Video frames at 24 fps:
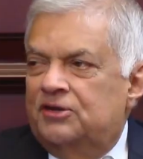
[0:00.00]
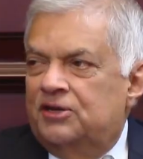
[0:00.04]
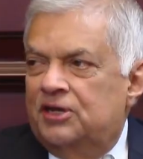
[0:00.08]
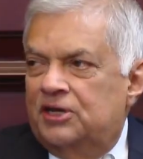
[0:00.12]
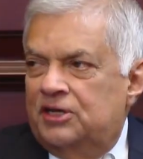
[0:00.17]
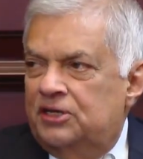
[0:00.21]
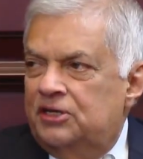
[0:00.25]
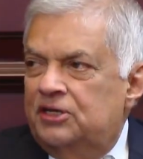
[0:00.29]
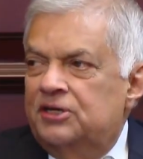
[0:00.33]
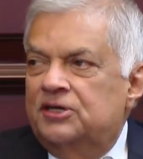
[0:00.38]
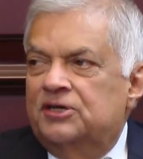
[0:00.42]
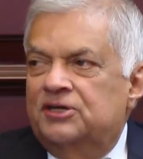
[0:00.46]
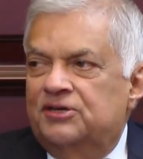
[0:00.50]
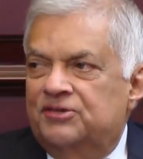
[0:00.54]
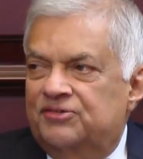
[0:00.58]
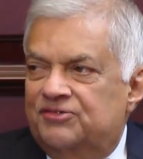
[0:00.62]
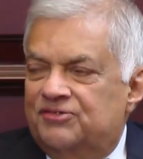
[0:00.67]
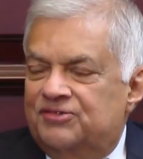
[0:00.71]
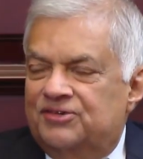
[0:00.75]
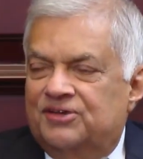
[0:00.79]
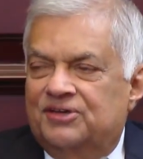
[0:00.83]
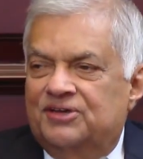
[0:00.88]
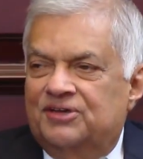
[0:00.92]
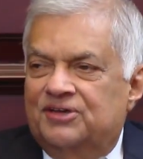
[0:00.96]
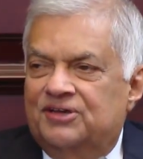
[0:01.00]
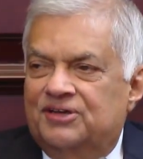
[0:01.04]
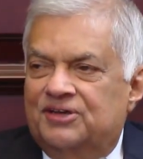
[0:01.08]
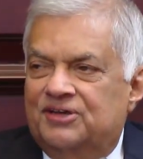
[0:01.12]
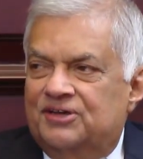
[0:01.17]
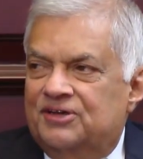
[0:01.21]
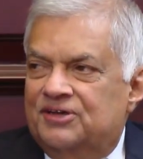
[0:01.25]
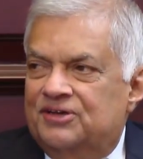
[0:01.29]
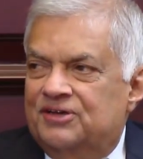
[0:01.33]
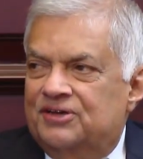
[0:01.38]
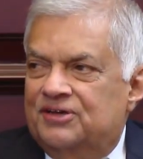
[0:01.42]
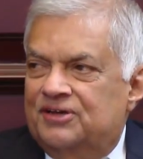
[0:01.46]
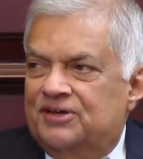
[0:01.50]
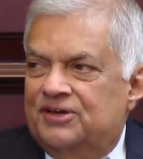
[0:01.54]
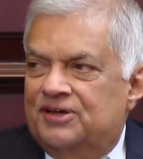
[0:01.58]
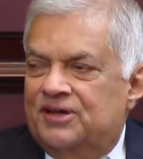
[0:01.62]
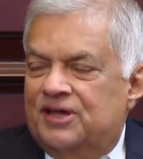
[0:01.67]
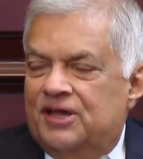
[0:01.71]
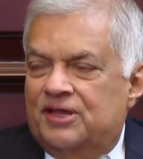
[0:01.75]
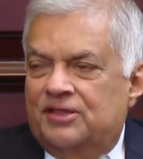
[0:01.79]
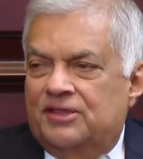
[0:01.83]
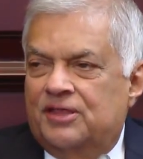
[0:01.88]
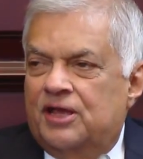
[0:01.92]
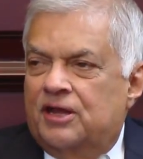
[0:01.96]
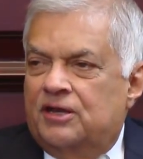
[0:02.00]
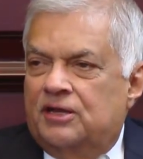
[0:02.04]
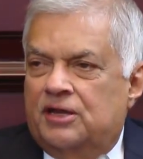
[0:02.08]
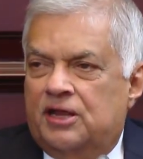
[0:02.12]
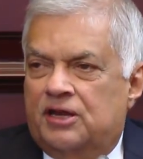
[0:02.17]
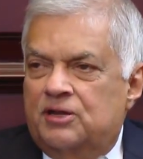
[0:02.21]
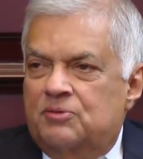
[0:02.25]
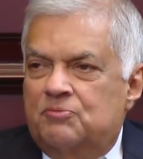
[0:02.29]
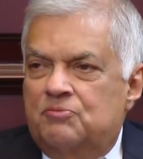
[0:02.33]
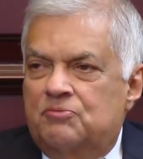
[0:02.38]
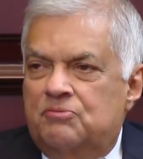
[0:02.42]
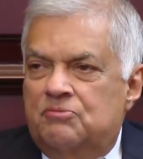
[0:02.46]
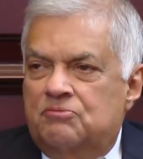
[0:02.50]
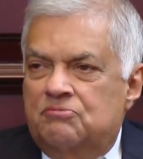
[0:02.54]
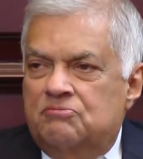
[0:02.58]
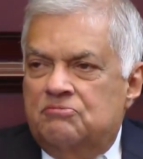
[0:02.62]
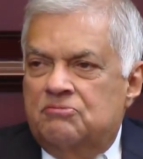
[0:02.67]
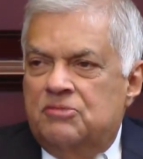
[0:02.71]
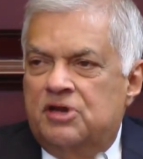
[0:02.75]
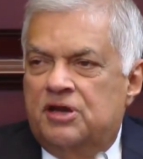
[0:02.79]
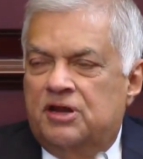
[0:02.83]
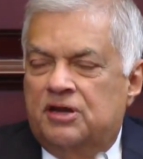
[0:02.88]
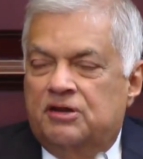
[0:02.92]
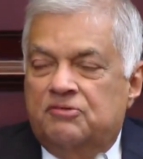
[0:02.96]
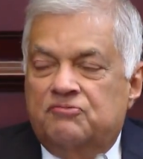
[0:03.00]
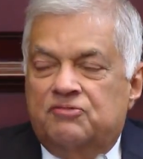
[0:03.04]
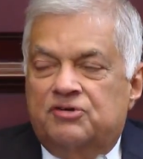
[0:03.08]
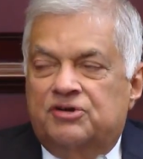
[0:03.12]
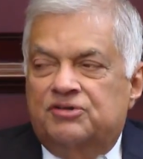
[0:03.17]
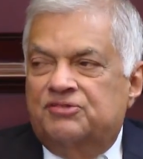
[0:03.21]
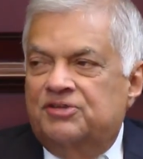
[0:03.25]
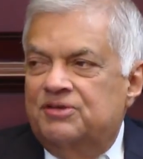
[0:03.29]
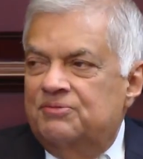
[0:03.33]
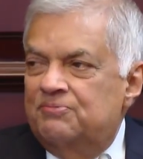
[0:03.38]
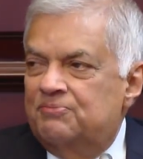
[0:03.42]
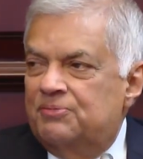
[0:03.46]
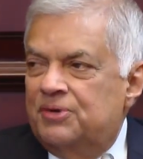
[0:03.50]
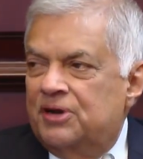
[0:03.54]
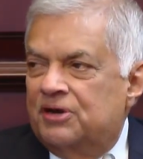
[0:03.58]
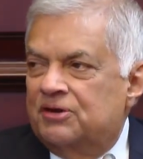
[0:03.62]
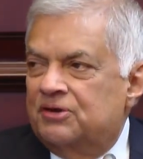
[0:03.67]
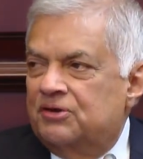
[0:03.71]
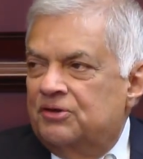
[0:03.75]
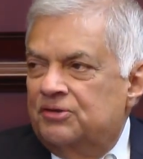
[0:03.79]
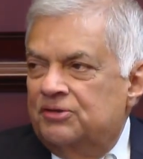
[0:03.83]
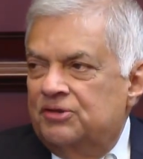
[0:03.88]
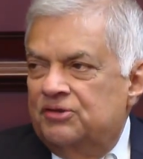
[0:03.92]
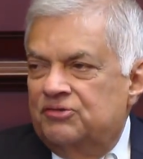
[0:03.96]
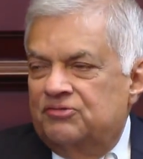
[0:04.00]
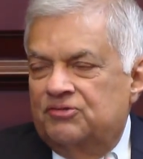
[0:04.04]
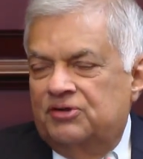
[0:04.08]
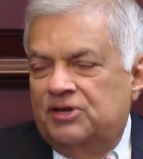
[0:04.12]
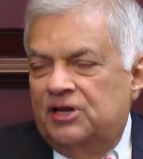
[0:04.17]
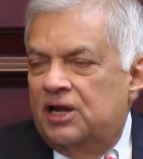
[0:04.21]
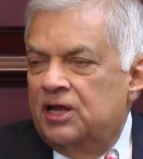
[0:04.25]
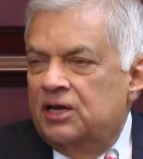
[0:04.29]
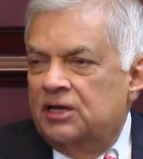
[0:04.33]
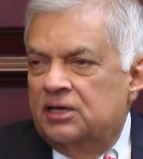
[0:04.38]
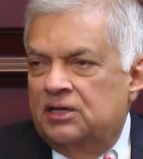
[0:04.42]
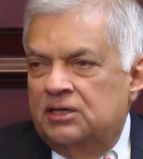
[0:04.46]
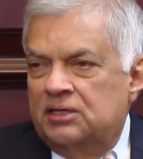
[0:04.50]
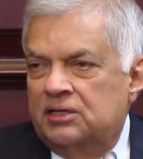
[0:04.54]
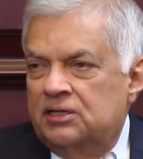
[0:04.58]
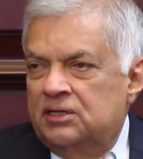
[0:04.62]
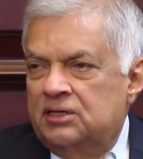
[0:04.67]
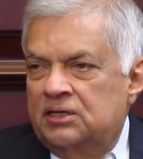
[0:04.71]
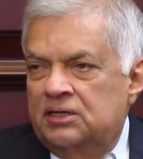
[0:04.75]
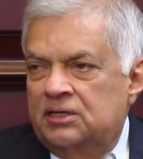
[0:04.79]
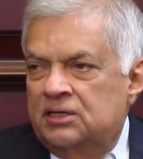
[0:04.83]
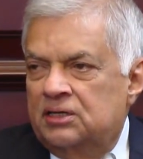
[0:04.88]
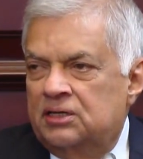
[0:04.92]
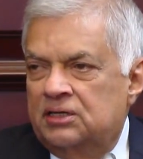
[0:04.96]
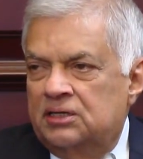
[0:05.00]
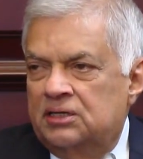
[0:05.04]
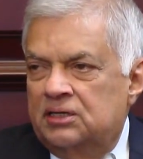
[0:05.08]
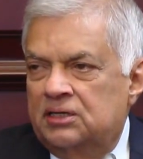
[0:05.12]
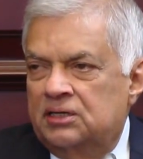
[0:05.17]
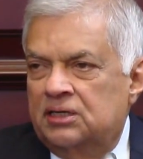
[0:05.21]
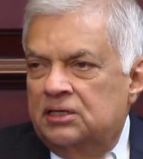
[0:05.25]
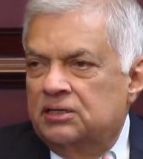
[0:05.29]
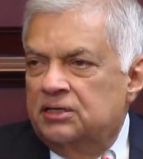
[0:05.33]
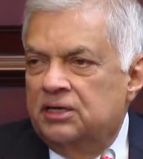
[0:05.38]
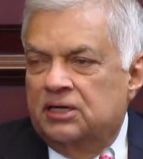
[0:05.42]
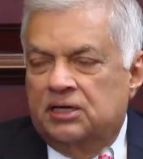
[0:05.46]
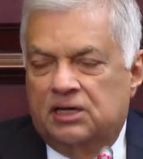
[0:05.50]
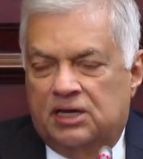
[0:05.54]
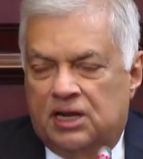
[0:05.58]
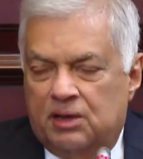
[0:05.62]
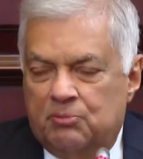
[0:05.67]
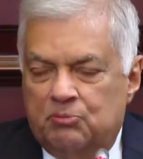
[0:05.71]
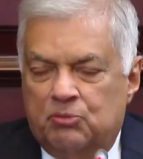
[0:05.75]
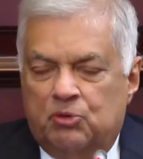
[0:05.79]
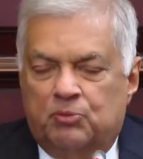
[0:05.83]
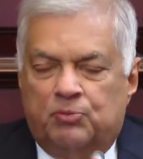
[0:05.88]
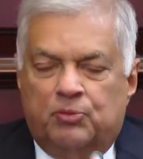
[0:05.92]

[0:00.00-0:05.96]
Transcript: 10 years. And that had an adverse impact on the Sri Lankan, the Colombo